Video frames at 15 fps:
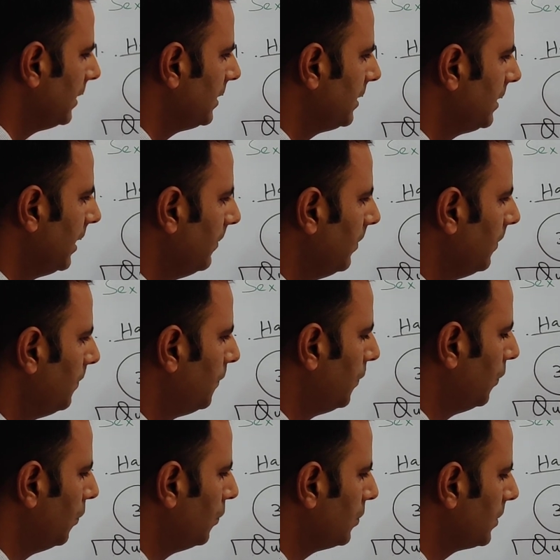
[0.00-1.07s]
She will
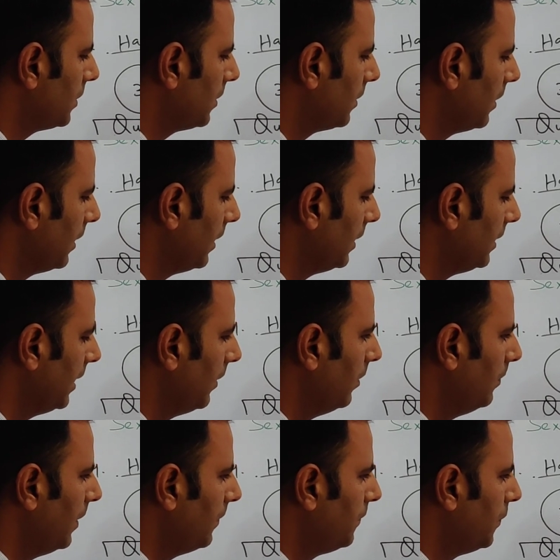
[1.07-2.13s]
fuse. There will be a